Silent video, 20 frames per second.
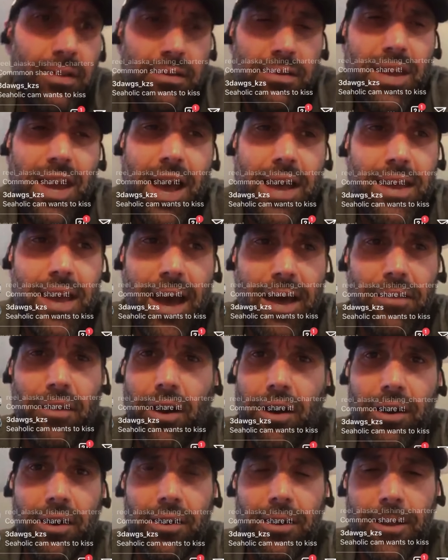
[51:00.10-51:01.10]

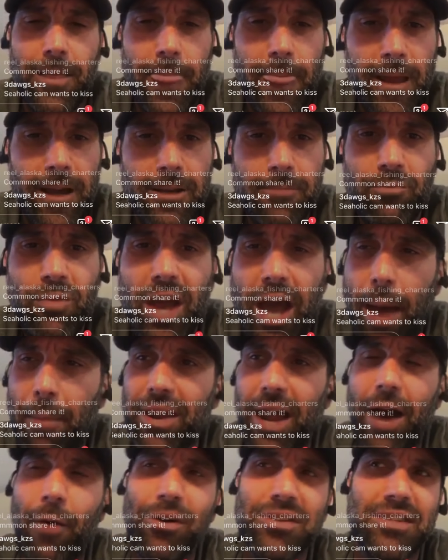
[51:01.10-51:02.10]
network. With no
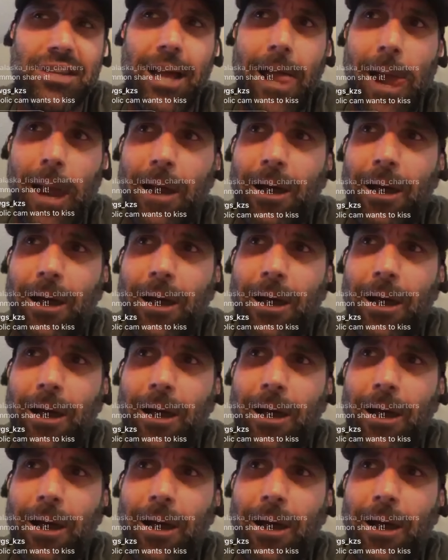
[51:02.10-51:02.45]
network.